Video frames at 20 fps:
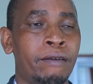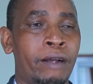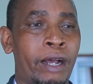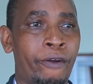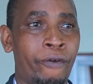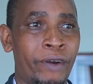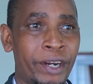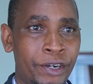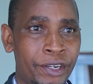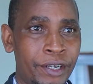
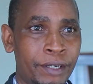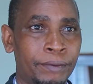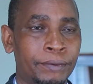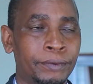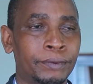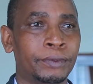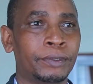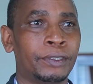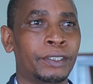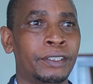ready
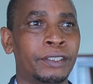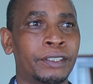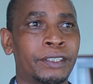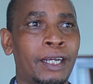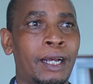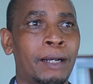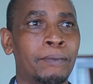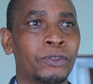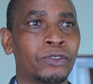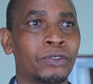in
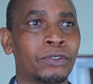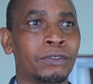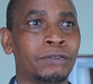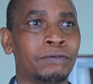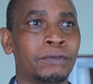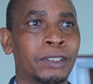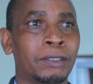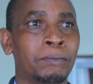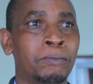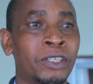terms
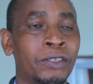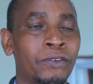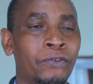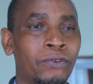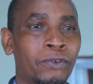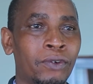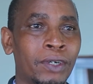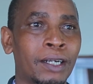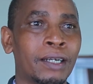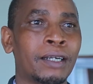of being
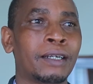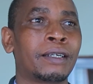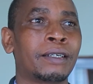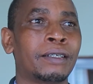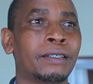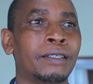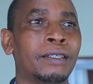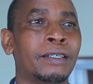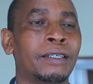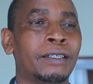fueled,
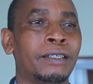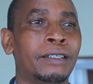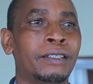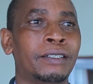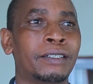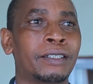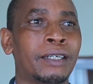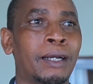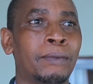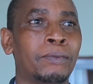
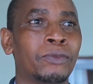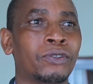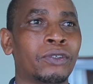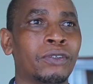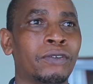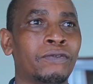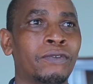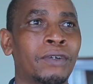in terms of